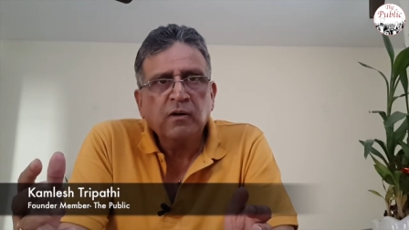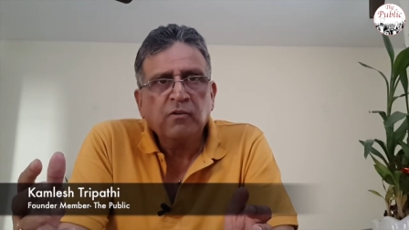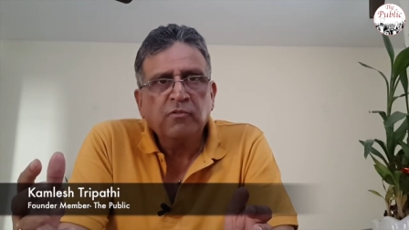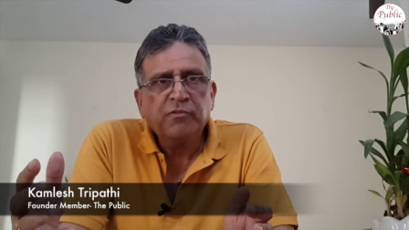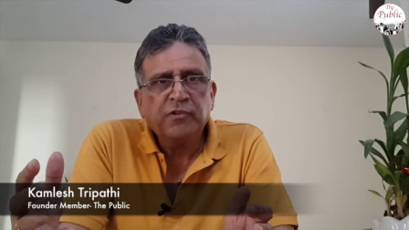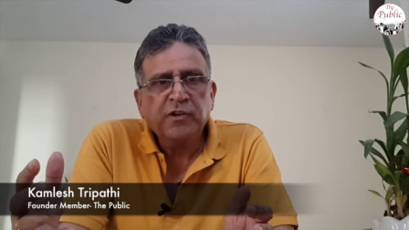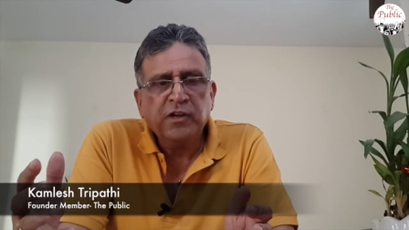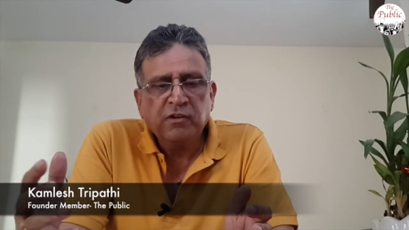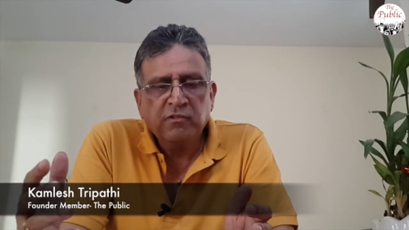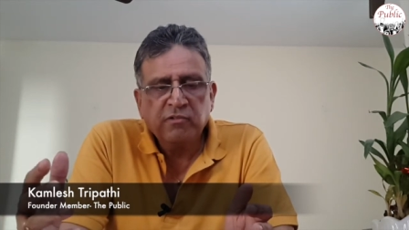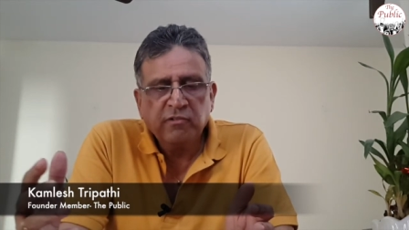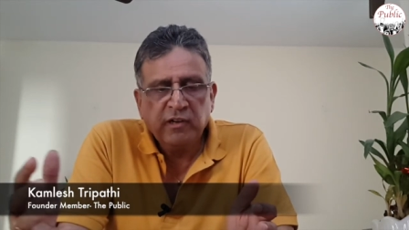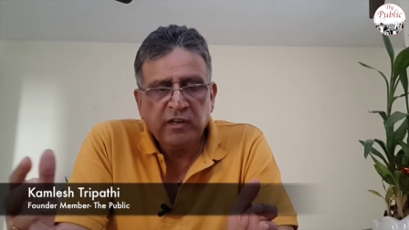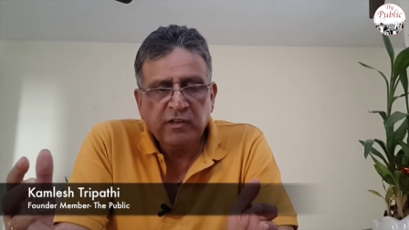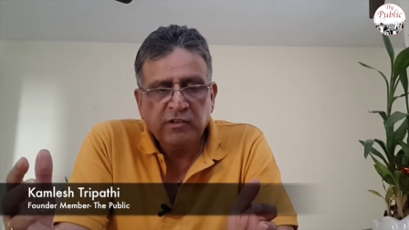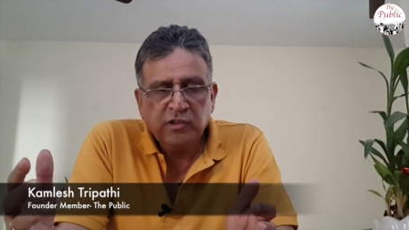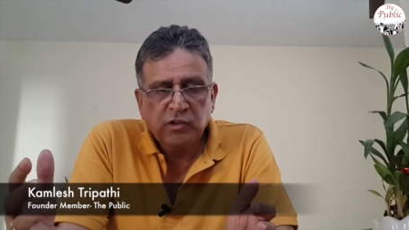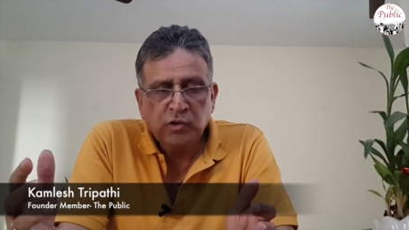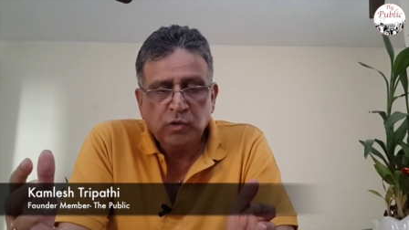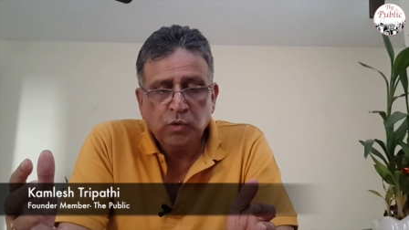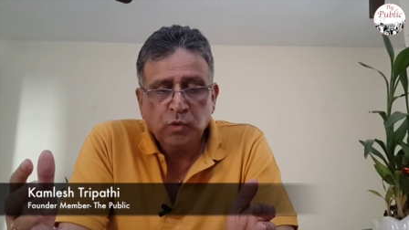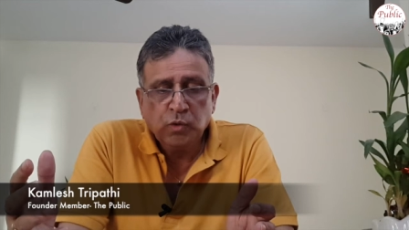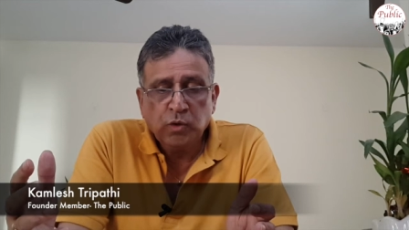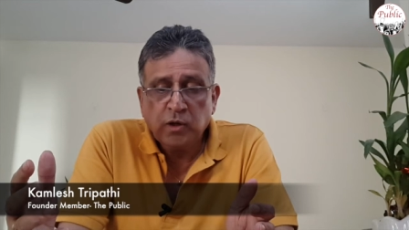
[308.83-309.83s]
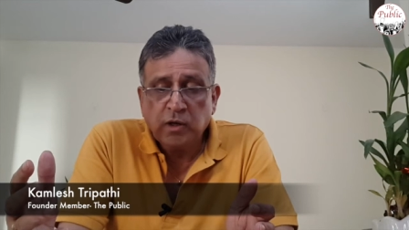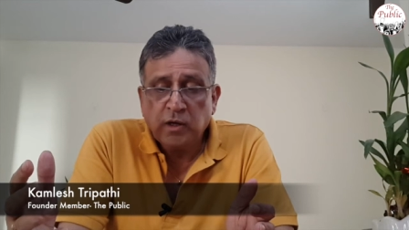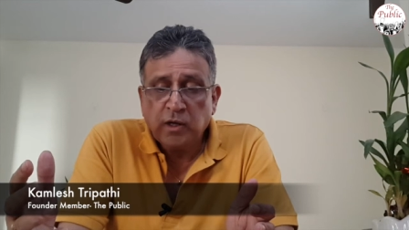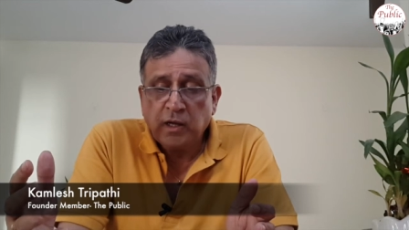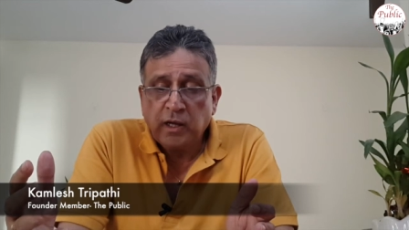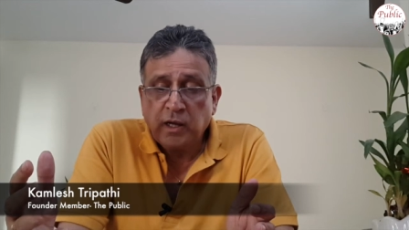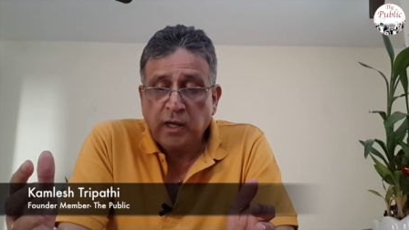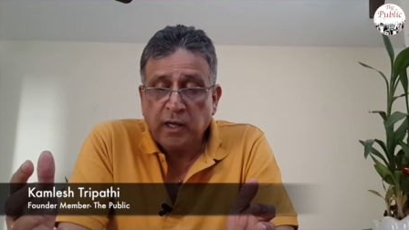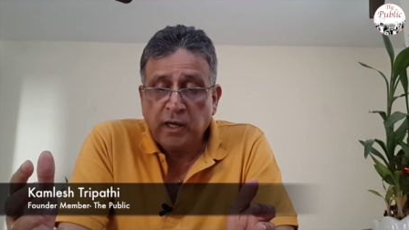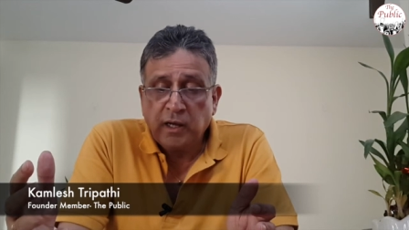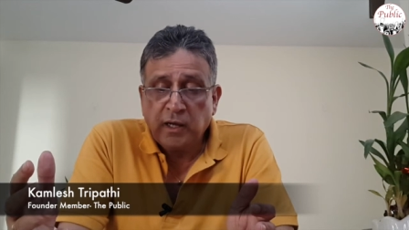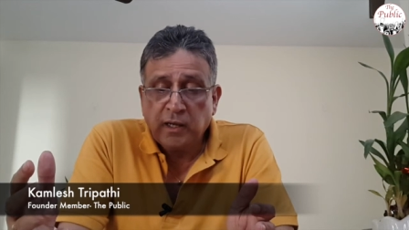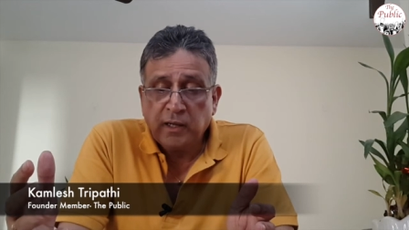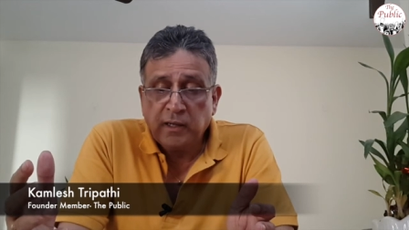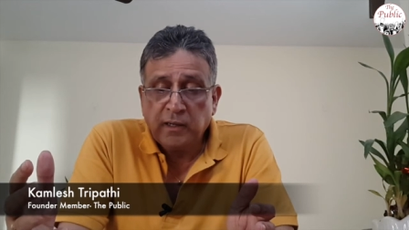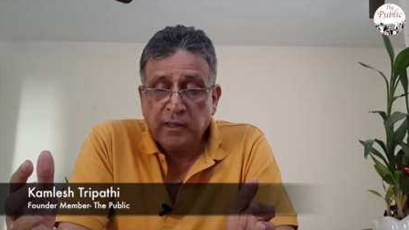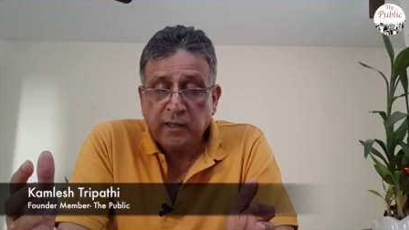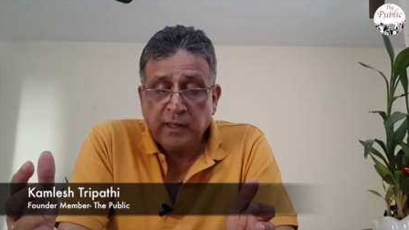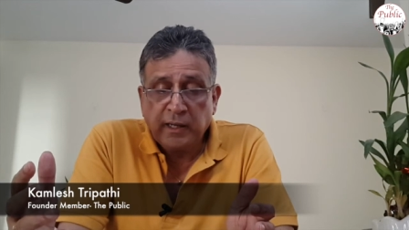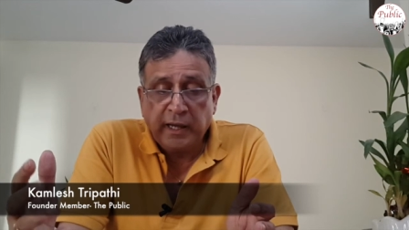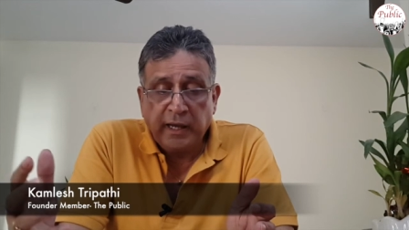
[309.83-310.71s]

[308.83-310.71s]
frequent you uh,